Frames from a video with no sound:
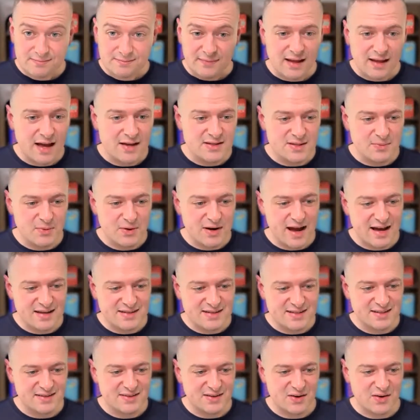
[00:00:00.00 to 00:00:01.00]
And someone asked
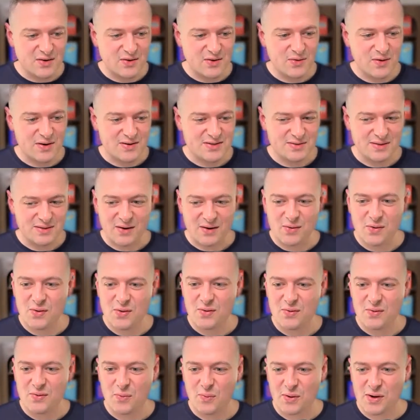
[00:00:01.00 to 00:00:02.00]
in the question, like,
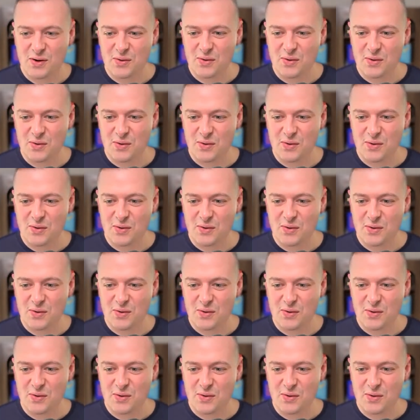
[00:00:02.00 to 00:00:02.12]
what do